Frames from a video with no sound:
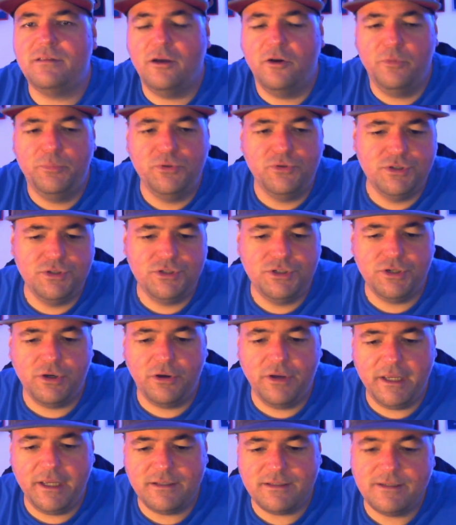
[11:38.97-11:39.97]
I hope you
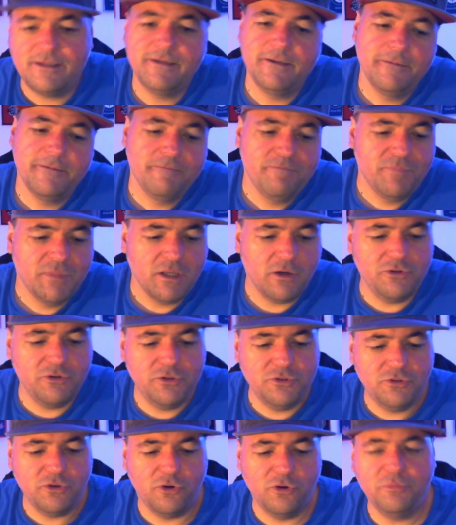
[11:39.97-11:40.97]
enjoy it, or you
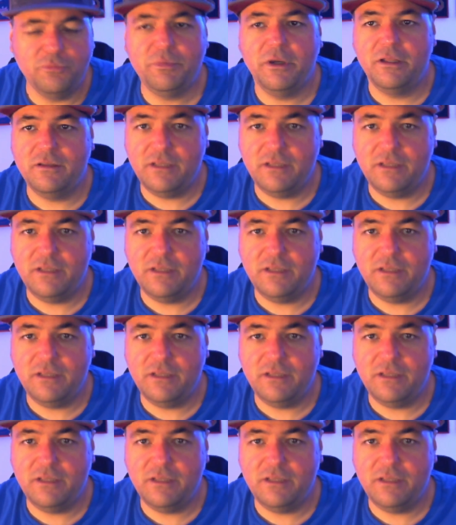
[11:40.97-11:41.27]
don't, but